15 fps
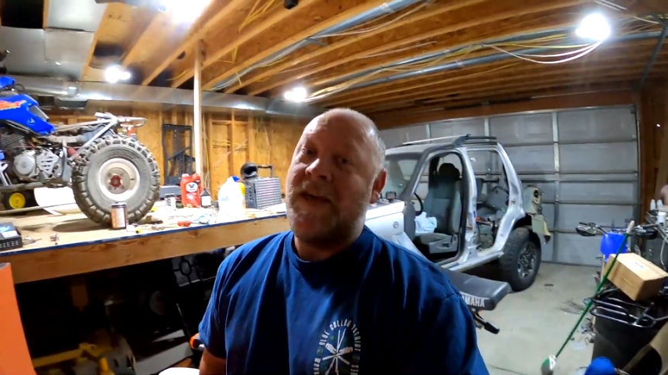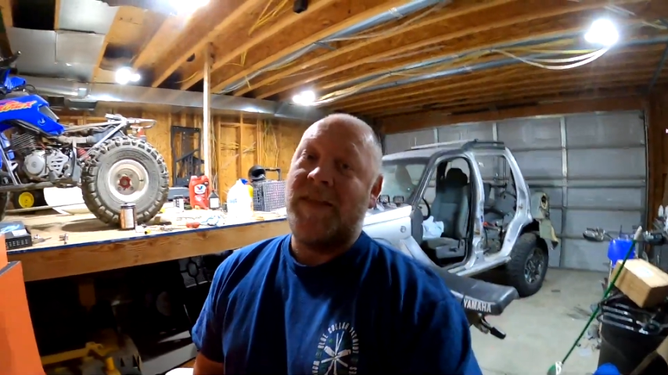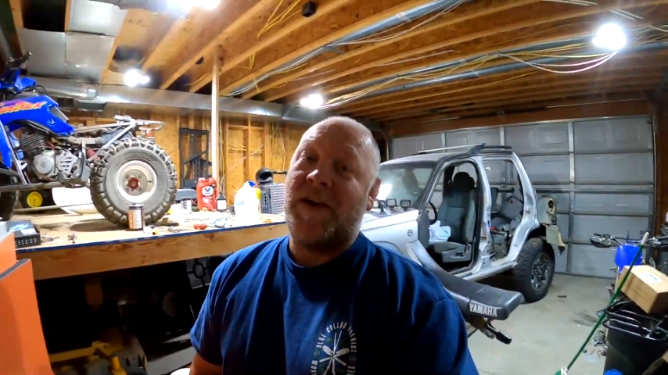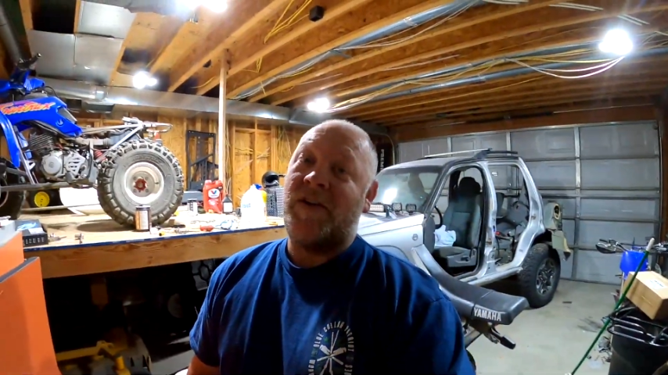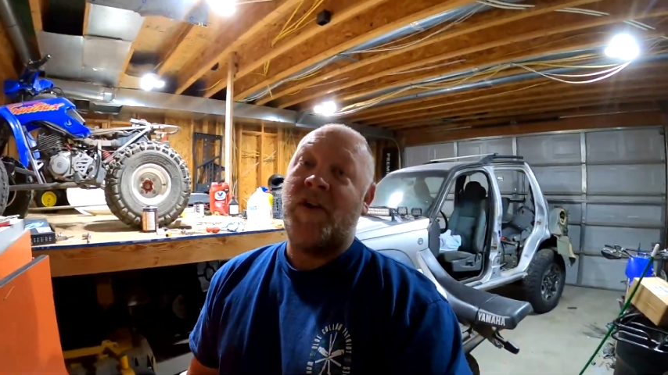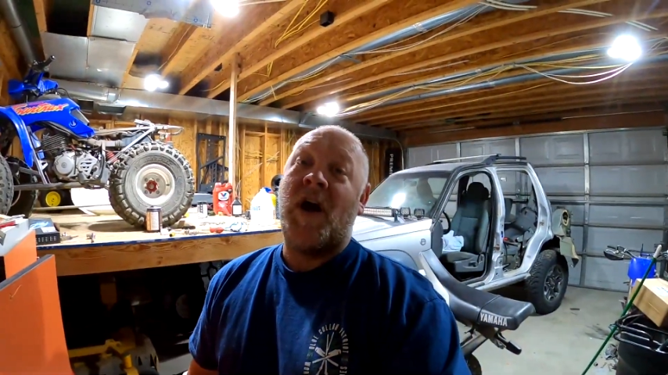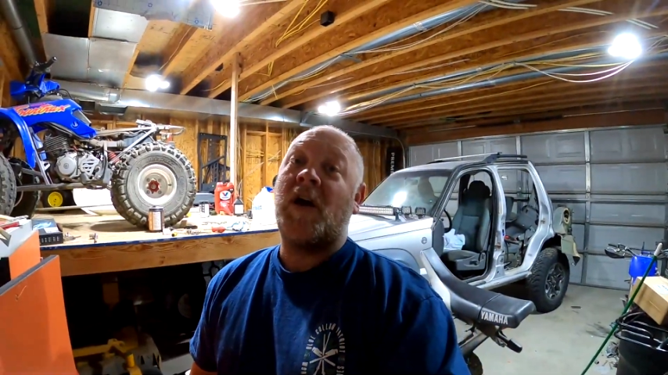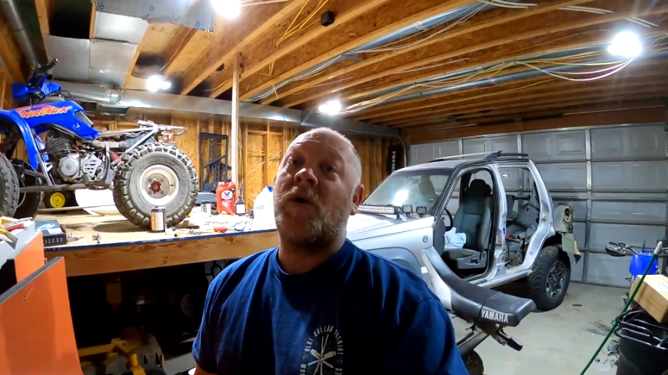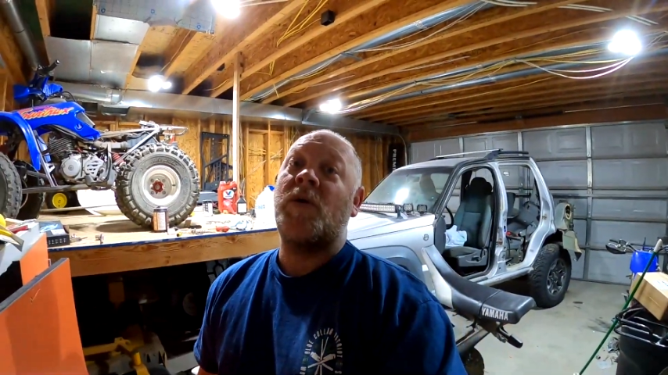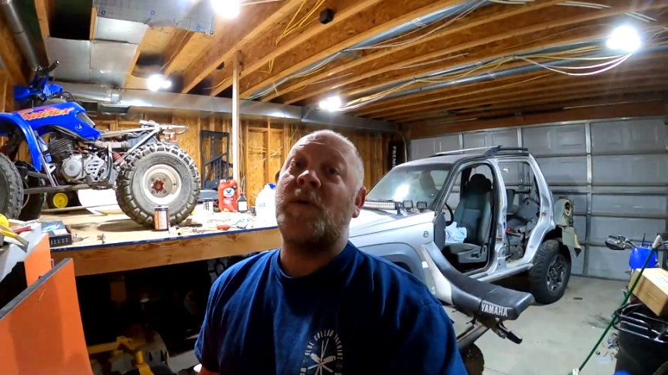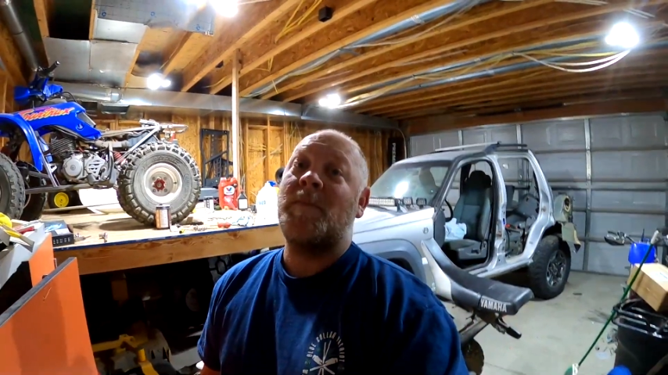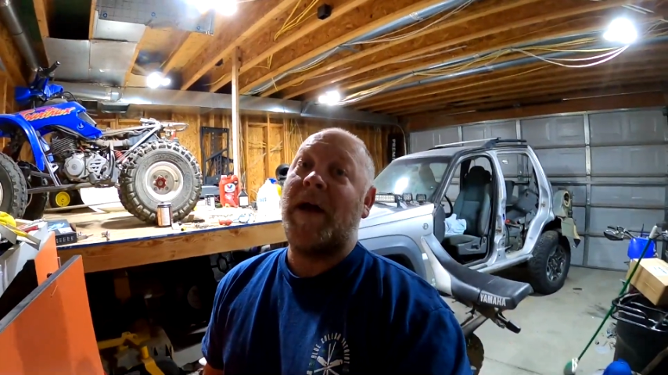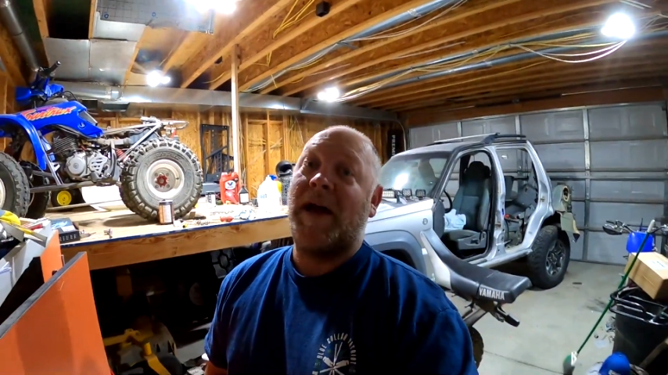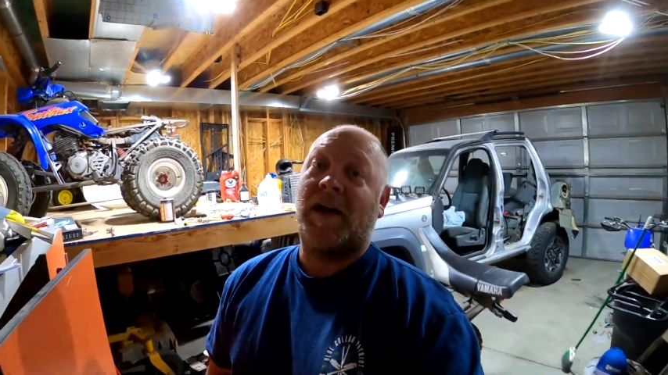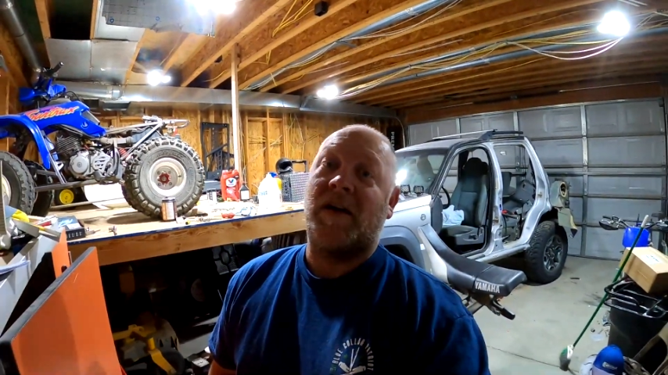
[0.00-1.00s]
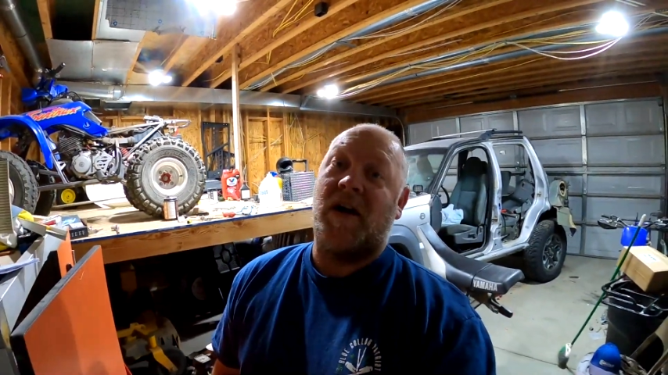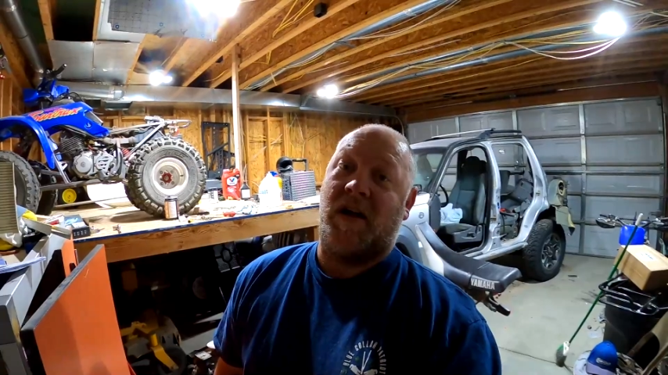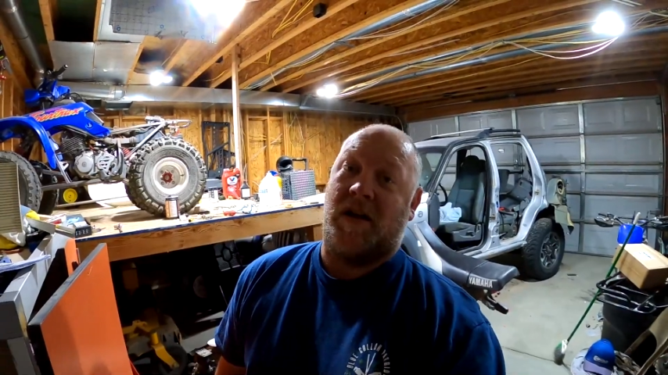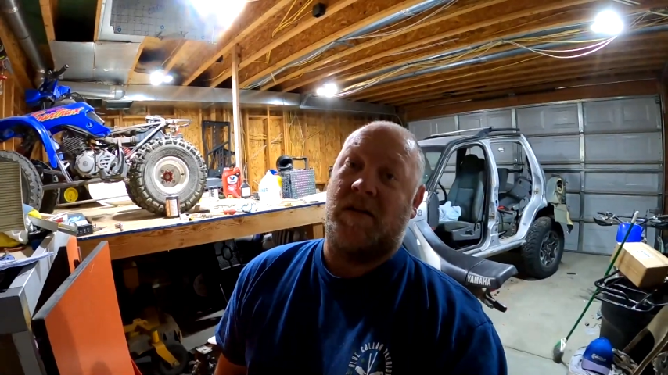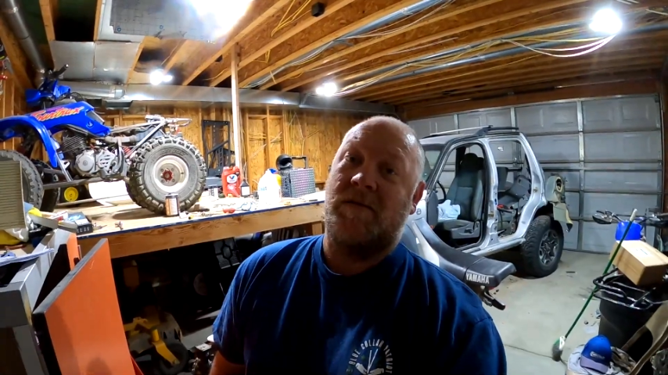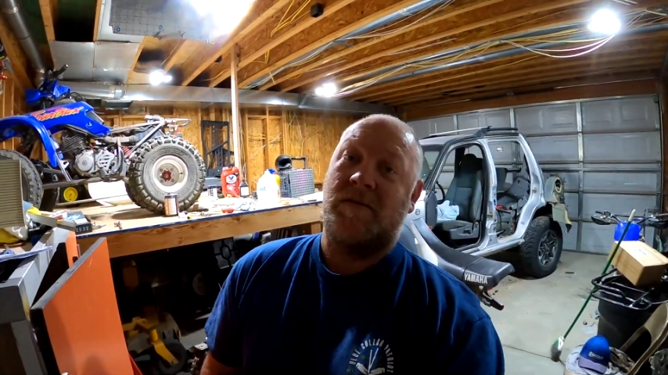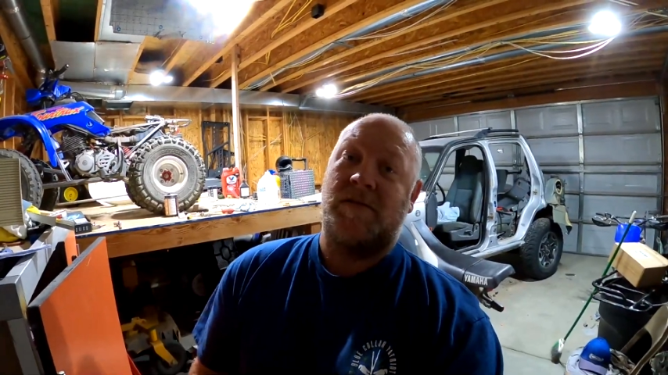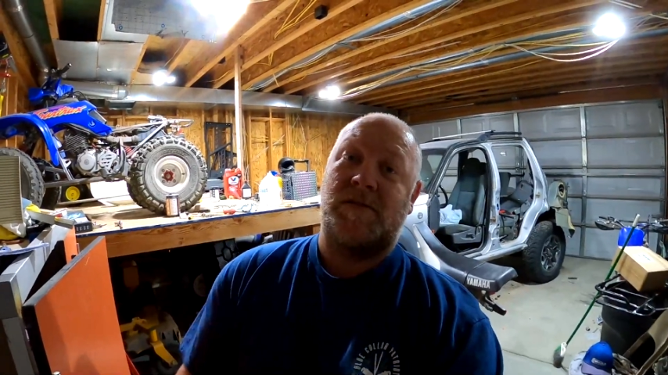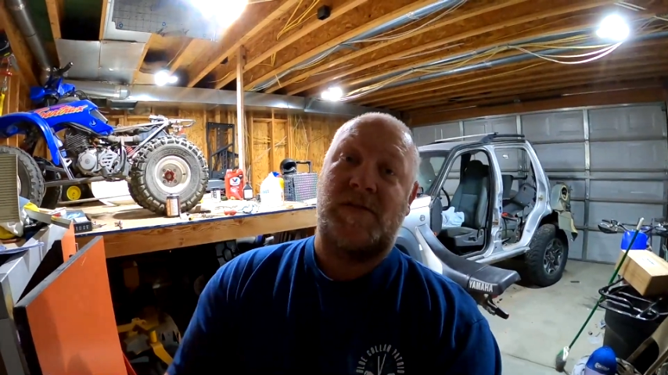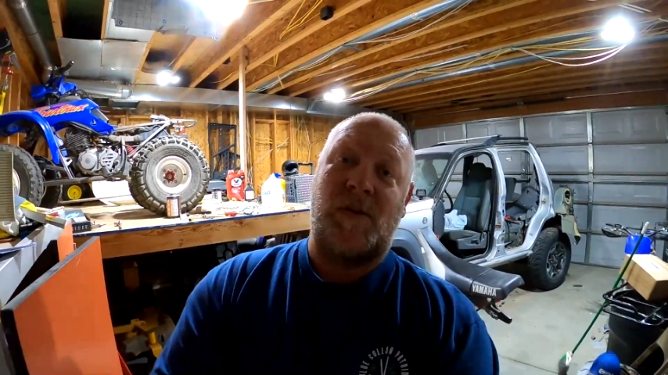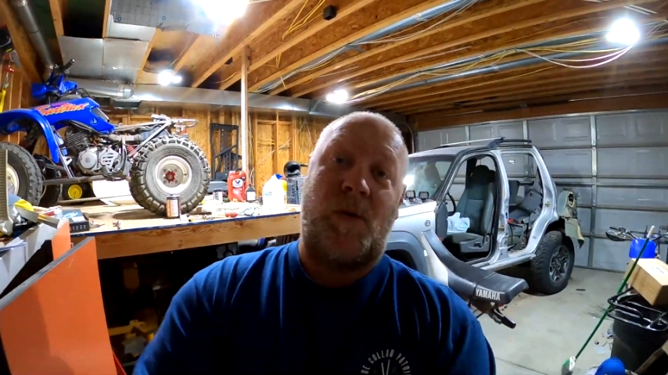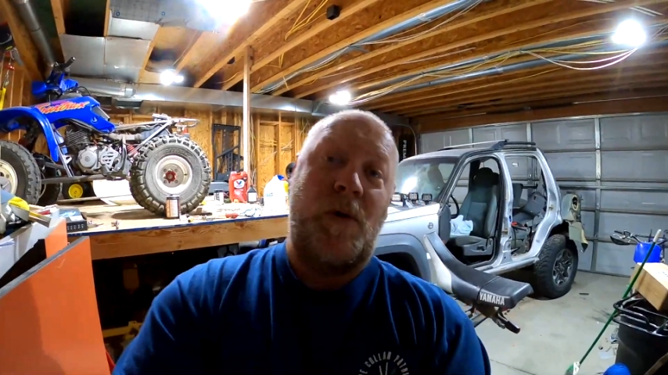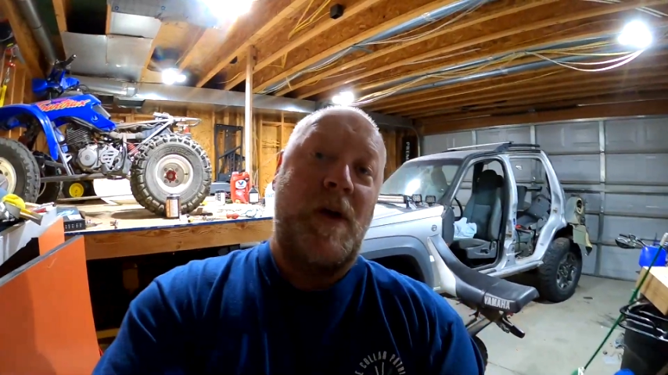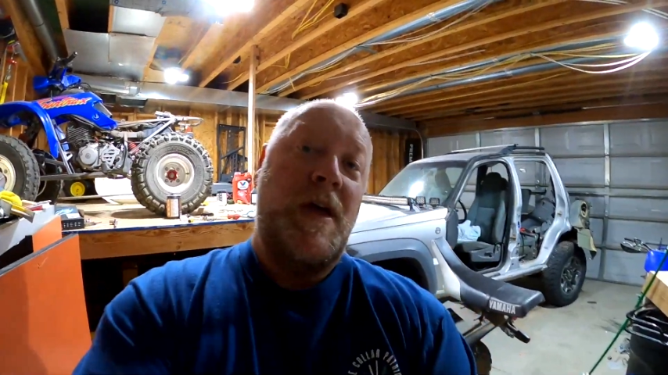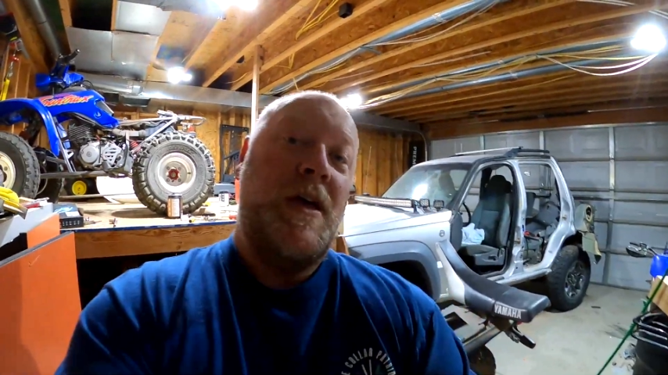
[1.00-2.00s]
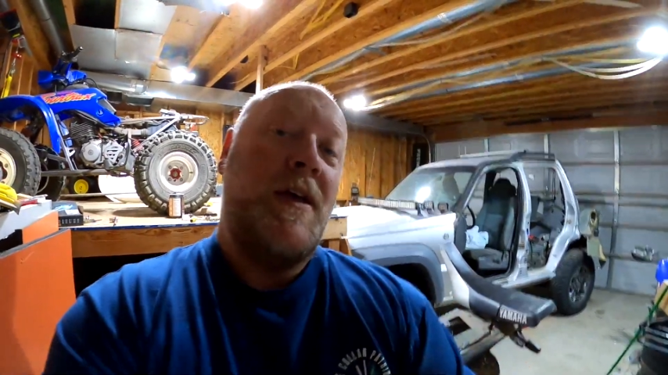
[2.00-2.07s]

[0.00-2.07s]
They are not going back on. So